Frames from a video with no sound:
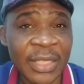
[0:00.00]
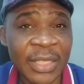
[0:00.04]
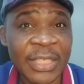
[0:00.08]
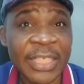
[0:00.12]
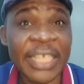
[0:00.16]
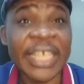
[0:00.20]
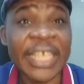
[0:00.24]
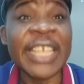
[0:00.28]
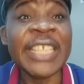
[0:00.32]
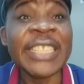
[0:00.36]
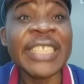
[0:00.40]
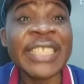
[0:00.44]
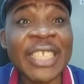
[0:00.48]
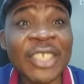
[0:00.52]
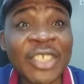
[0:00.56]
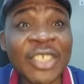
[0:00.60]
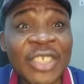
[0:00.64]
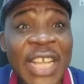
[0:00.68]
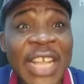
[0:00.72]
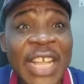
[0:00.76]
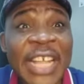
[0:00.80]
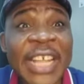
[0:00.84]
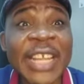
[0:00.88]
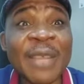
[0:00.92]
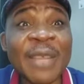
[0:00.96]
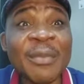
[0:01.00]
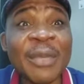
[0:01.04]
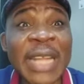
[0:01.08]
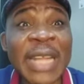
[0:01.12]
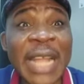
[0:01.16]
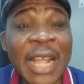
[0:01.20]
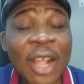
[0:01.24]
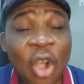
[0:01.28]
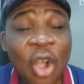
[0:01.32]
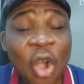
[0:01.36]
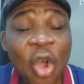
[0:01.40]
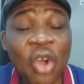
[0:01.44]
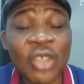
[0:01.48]
The International
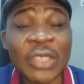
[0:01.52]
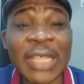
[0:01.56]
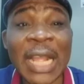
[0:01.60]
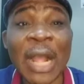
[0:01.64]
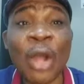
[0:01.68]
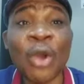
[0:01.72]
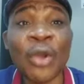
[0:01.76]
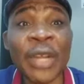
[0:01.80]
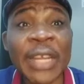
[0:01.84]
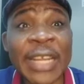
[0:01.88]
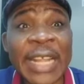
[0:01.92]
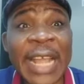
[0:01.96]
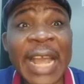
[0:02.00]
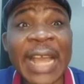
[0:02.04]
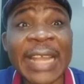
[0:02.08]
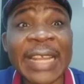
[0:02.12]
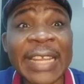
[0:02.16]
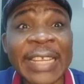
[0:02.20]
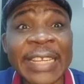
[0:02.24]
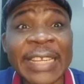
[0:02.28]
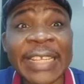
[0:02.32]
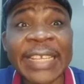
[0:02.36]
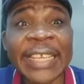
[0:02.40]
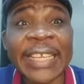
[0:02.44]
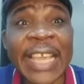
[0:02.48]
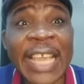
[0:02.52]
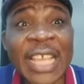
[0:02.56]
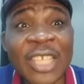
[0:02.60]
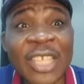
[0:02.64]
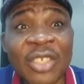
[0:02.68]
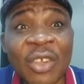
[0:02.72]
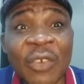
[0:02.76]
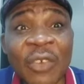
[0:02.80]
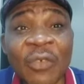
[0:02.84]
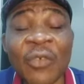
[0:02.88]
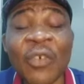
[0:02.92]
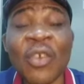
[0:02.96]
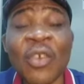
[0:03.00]
Criminal Court are already handling the case
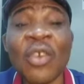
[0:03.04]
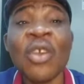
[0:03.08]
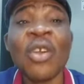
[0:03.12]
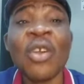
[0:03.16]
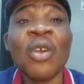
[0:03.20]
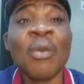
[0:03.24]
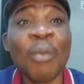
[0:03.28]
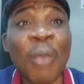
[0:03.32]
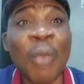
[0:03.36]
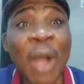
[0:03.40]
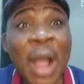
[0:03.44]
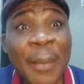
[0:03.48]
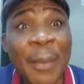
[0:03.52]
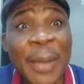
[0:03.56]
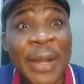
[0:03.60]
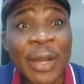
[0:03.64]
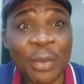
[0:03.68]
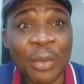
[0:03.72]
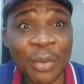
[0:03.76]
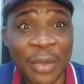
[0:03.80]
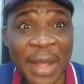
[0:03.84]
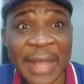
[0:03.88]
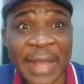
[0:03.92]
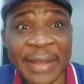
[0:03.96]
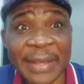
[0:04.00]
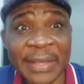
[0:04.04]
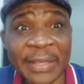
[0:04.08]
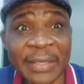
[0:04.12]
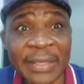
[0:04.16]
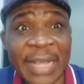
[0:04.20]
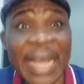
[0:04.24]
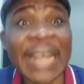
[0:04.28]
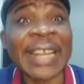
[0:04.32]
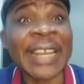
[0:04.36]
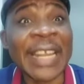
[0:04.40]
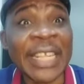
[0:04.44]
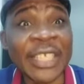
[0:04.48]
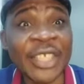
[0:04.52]
of Mohammadu Buhari
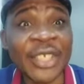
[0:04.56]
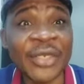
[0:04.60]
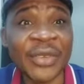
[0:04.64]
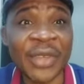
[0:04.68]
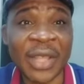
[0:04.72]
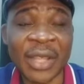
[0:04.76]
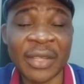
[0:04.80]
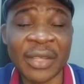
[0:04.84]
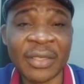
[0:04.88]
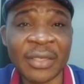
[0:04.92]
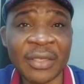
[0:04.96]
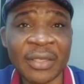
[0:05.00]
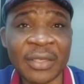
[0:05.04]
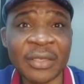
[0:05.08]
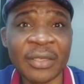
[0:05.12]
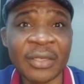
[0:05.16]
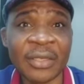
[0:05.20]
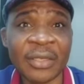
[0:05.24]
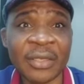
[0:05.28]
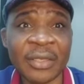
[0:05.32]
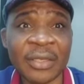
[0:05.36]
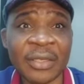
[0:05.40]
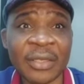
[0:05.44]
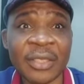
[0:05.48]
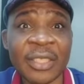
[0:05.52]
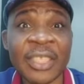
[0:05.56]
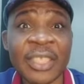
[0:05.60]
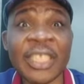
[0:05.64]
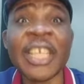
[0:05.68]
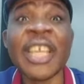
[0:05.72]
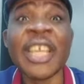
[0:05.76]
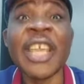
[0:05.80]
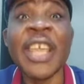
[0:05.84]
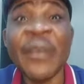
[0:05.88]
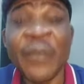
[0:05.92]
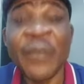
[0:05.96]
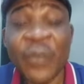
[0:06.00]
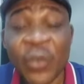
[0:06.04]
and Nigeria. The
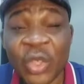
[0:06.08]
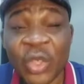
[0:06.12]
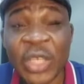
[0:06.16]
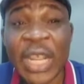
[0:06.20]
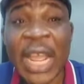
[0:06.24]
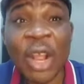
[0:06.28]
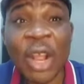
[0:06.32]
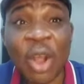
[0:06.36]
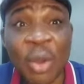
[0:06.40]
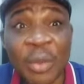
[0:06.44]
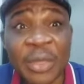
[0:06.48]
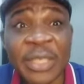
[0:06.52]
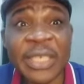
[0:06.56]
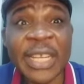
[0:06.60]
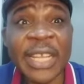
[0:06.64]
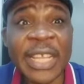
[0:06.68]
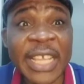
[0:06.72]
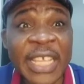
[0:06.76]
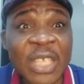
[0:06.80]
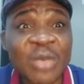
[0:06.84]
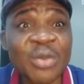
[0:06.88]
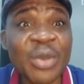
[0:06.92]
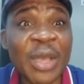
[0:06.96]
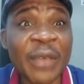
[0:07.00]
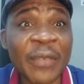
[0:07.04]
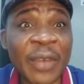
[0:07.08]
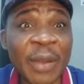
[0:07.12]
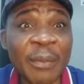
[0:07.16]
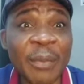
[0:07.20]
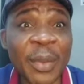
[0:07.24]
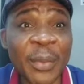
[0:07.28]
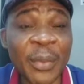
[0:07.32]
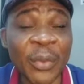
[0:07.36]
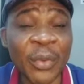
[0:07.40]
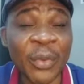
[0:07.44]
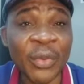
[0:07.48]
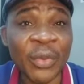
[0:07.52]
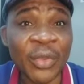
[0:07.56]
evil they are committing against Biafran
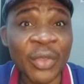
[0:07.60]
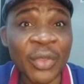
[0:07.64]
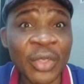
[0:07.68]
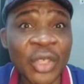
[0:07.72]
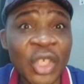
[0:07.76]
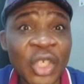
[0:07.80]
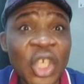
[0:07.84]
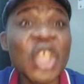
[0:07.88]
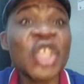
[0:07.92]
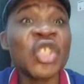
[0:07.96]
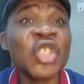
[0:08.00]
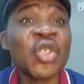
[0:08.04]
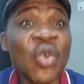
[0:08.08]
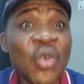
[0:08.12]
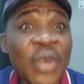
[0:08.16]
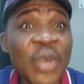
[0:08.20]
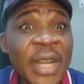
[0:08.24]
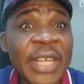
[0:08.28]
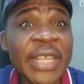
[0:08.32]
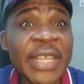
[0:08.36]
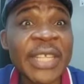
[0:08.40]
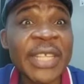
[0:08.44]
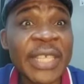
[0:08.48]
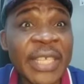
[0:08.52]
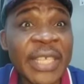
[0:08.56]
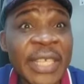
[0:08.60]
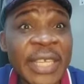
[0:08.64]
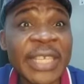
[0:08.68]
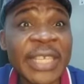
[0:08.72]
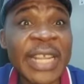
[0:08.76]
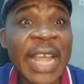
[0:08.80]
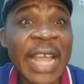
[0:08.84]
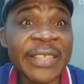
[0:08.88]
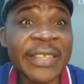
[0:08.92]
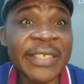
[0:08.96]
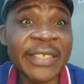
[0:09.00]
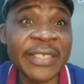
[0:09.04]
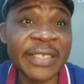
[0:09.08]
people is already in
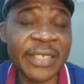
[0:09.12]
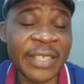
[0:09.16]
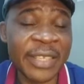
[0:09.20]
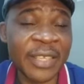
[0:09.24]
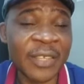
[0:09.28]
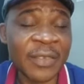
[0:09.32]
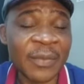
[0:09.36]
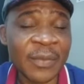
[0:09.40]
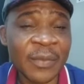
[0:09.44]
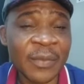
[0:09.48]
ICC.